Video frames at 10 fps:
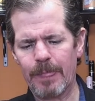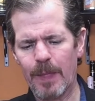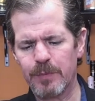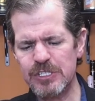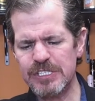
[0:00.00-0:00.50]

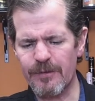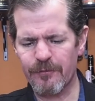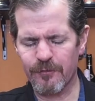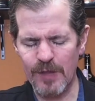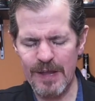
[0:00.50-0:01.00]
But just the
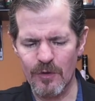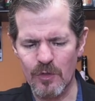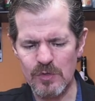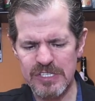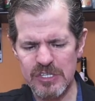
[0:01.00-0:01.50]
flavor
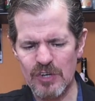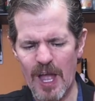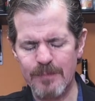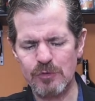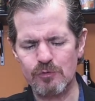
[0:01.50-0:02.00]
of those citra
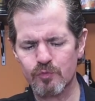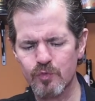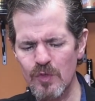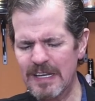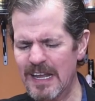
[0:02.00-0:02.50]
hops is
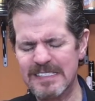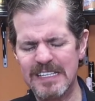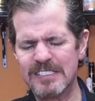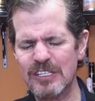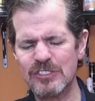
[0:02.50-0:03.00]
really nice.
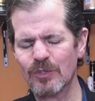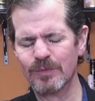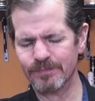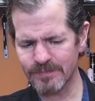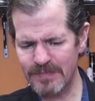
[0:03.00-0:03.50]
It's not
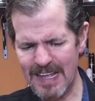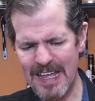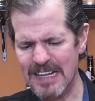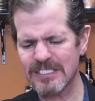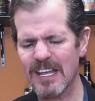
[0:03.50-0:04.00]
so,
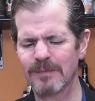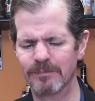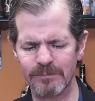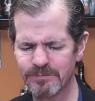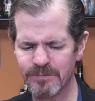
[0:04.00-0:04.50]
again, it's
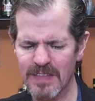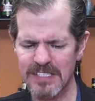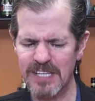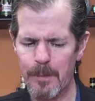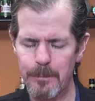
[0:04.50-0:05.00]
not
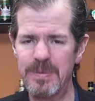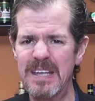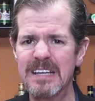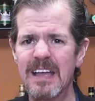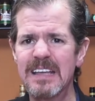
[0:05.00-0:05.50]
a
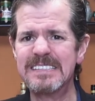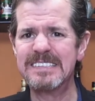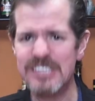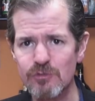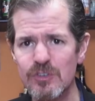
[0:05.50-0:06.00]
big
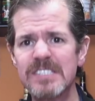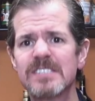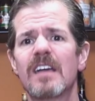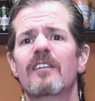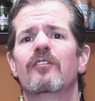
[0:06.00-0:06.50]

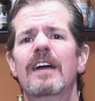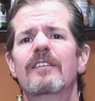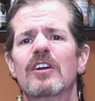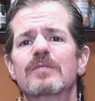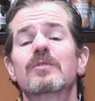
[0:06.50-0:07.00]
citrus
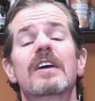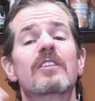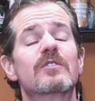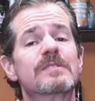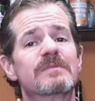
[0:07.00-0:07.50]
flavor as per se.
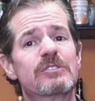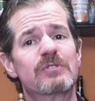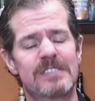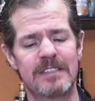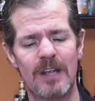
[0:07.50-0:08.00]
There is some
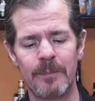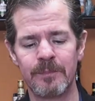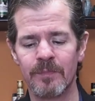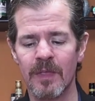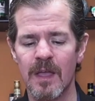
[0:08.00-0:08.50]
citrus in there.
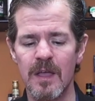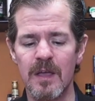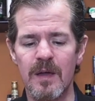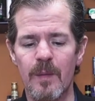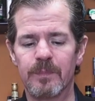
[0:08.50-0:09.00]

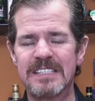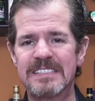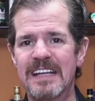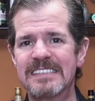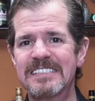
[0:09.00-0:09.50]
But
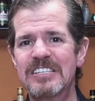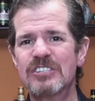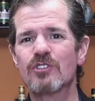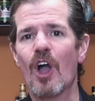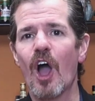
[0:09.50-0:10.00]
it's that
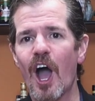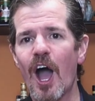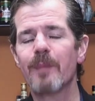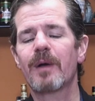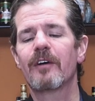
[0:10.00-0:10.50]
citra
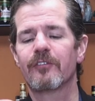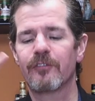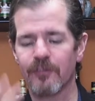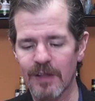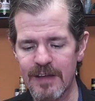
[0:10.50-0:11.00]
hop
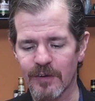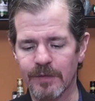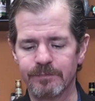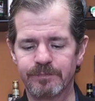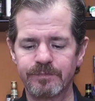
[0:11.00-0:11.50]

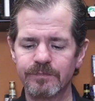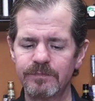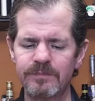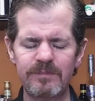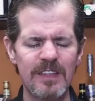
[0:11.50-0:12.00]
flavor
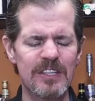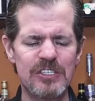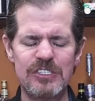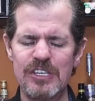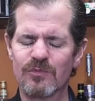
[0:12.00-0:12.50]

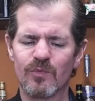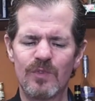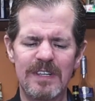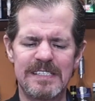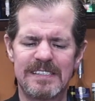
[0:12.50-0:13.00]
that's just
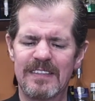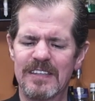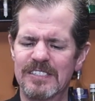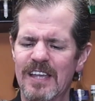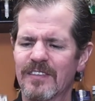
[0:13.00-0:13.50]
really
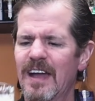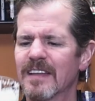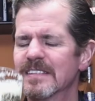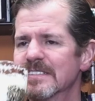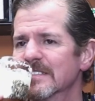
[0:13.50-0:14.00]
setting us off.
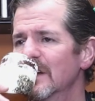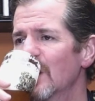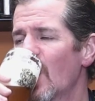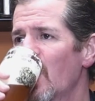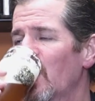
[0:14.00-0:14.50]
God, this is good.